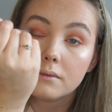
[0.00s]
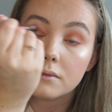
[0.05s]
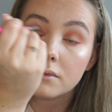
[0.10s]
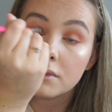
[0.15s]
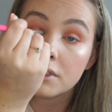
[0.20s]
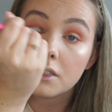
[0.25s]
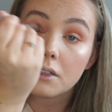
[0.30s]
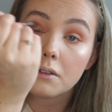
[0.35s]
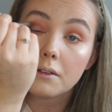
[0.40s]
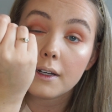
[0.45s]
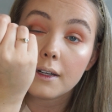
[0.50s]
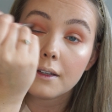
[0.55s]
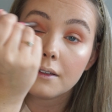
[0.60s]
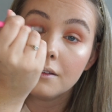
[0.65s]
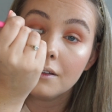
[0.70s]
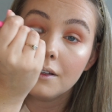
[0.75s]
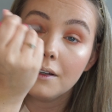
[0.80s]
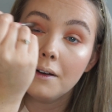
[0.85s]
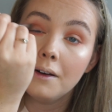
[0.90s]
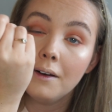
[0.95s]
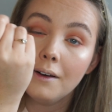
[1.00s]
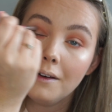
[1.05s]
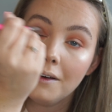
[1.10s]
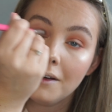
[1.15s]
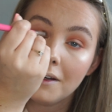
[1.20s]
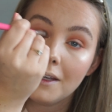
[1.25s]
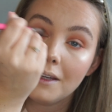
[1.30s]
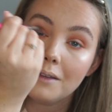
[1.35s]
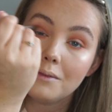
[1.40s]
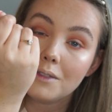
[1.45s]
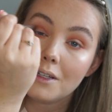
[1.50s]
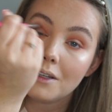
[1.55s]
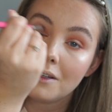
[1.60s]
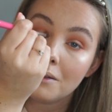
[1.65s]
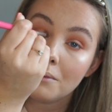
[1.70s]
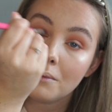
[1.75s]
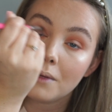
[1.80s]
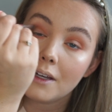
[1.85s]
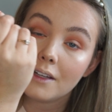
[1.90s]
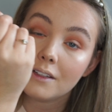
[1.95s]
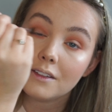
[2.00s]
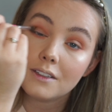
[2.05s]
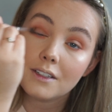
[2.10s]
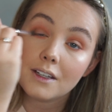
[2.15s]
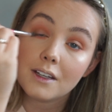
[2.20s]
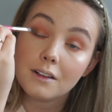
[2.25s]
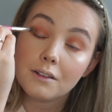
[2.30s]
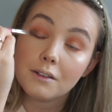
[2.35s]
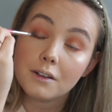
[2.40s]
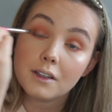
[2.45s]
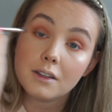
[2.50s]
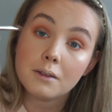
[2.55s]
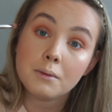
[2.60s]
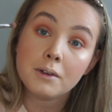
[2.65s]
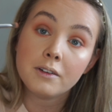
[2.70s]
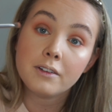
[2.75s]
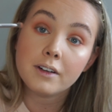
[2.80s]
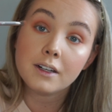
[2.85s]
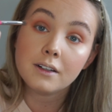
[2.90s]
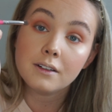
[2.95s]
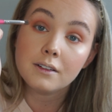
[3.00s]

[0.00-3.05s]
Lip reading: Sorry, I keep turning my head to look at the mirror.